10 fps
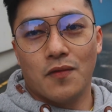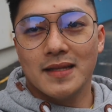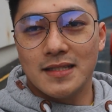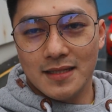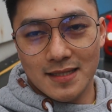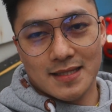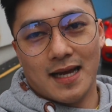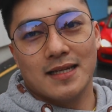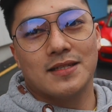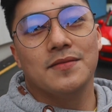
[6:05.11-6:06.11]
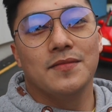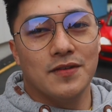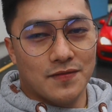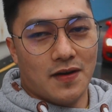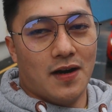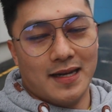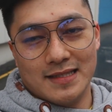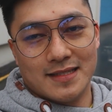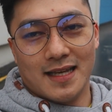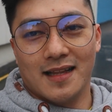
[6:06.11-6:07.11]
once you decide to move on
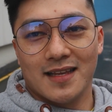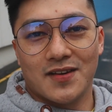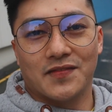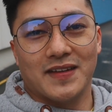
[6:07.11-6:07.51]
and sell your